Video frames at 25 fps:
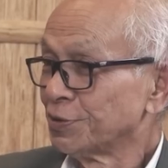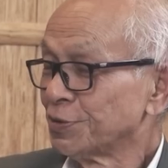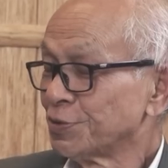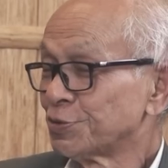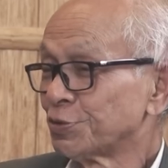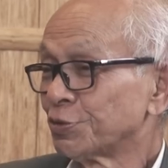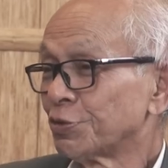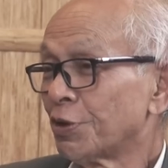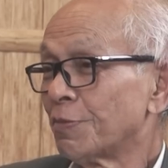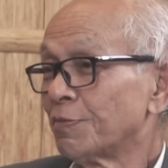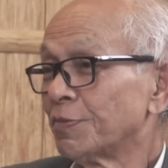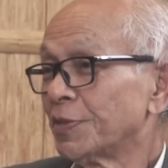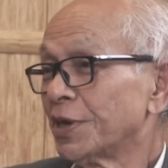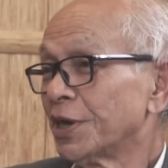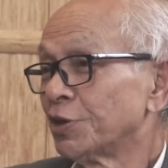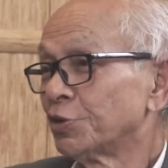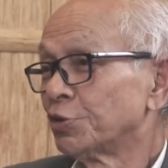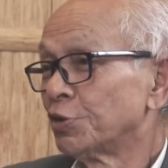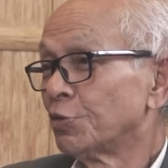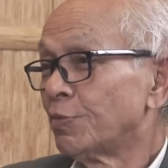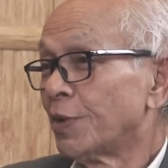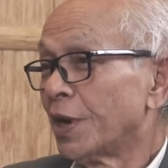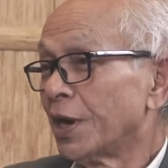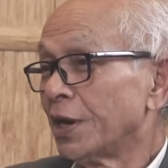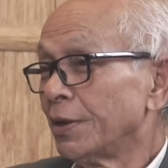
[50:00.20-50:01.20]
used to come there
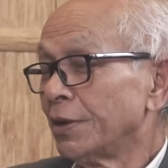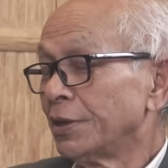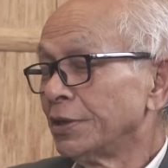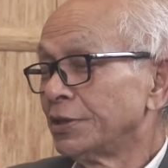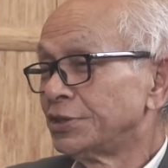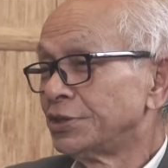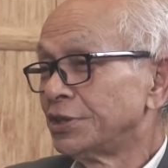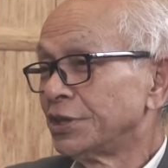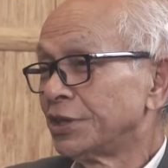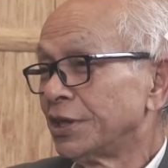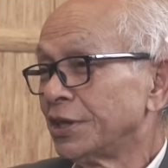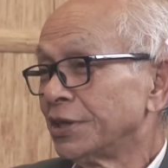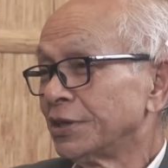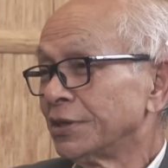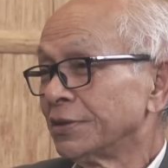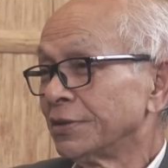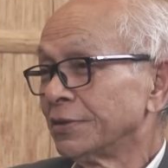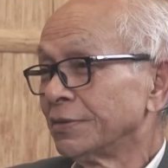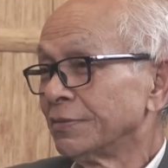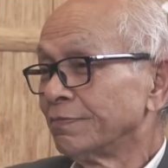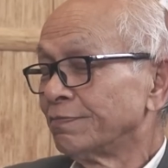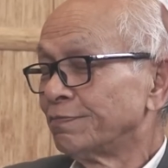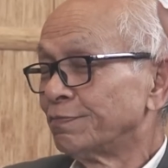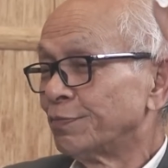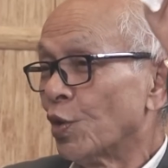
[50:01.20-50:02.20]
to buy
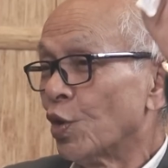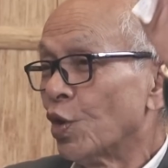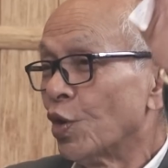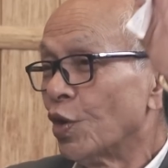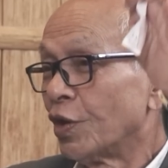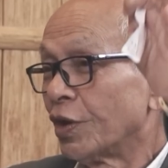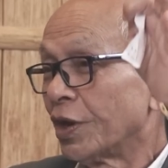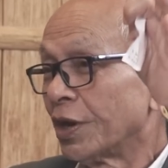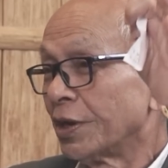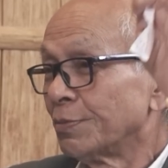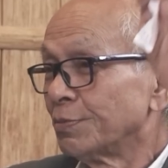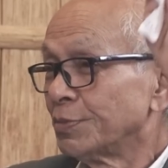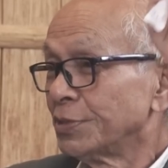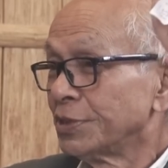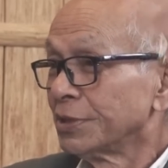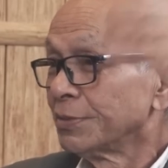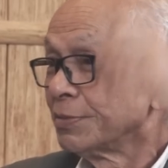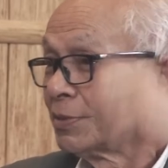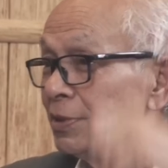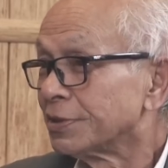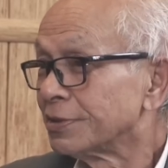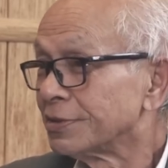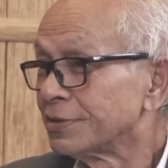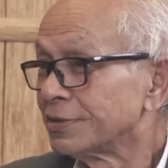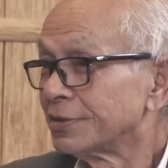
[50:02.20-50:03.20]
chicken, pork, and
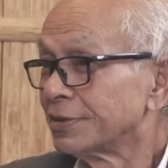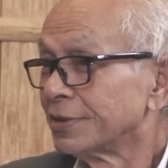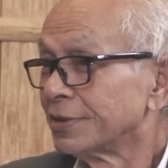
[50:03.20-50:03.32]
vegetables.